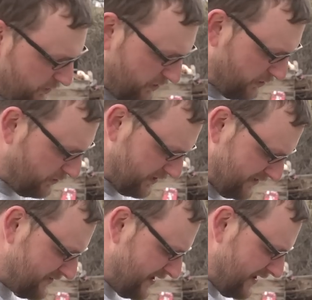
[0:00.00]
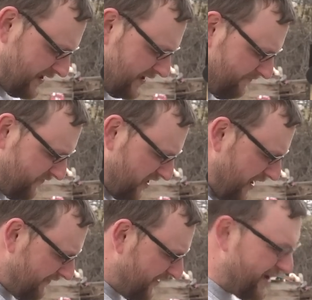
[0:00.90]
cool. And, you know,
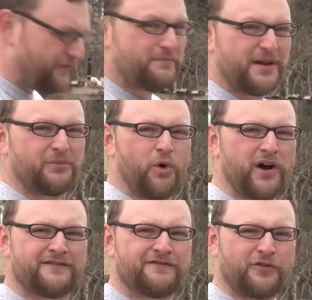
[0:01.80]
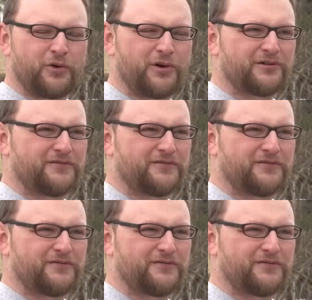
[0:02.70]
I've never been one for,